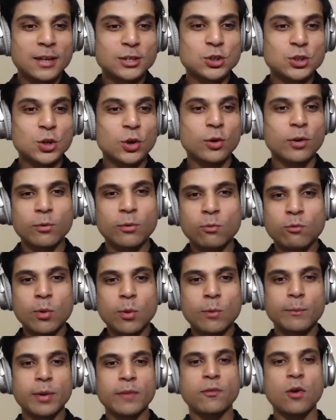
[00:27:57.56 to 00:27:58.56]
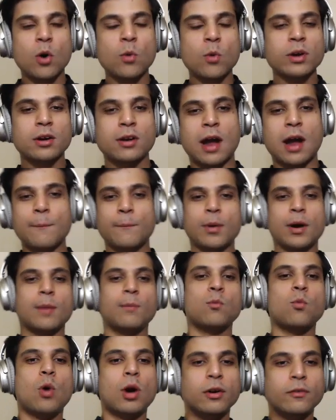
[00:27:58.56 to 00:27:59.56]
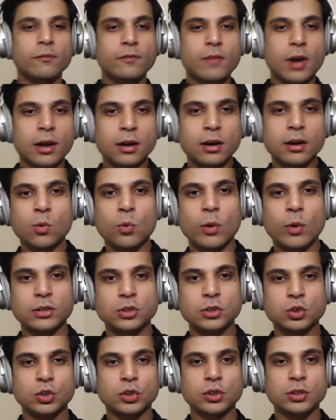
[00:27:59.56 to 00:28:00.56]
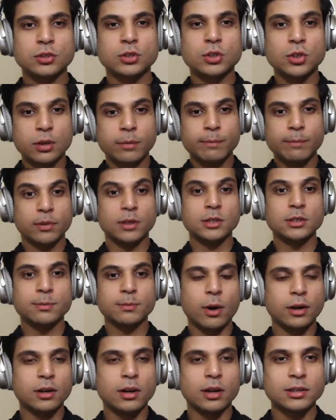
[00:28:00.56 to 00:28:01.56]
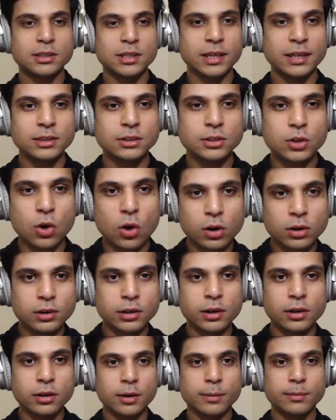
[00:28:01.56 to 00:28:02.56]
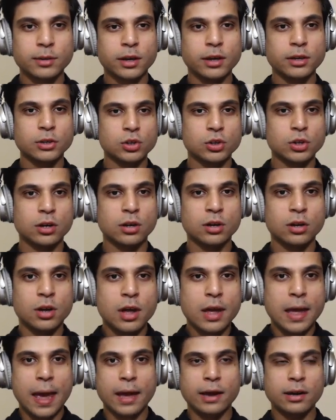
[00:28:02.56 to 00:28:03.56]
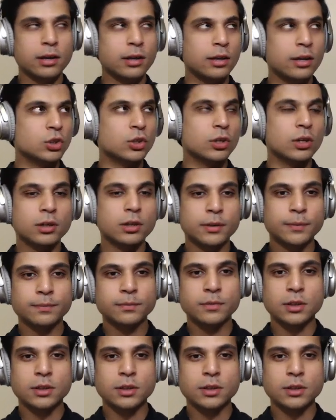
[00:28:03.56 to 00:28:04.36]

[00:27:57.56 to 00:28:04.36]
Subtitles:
So before we wrap up, one final question. So this podcast is called Decrypt Asia, and Asia